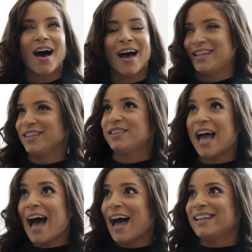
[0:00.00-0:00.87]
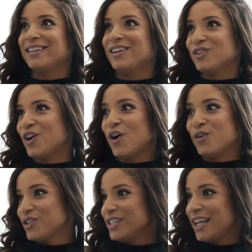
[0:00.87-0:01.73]
that
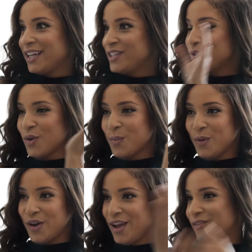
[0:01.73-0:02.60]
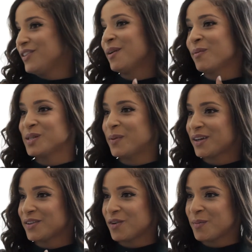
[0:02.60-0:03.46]
alone just sort of put everything in
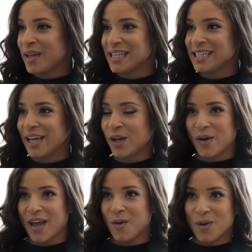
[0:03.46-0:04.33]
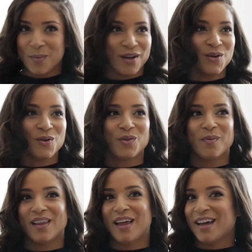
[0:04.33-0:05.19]
perspective for me. It's okay, what am I doing with
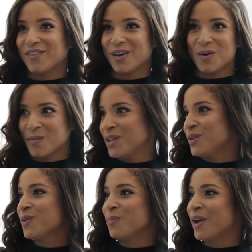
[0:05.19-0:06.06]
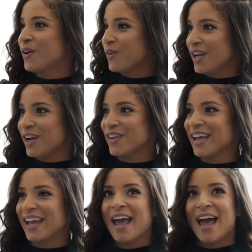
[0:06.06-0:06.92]
my life? What am I doing with my career?
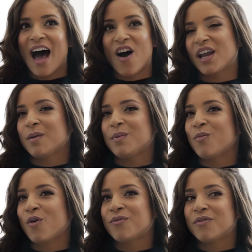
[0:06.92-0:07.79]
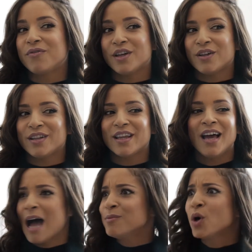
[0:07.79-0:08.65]
How can I be more fulfilled?
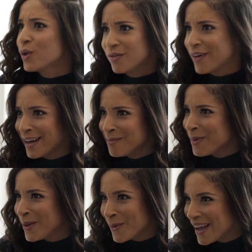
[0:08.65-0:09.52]
I'm totally fine, by the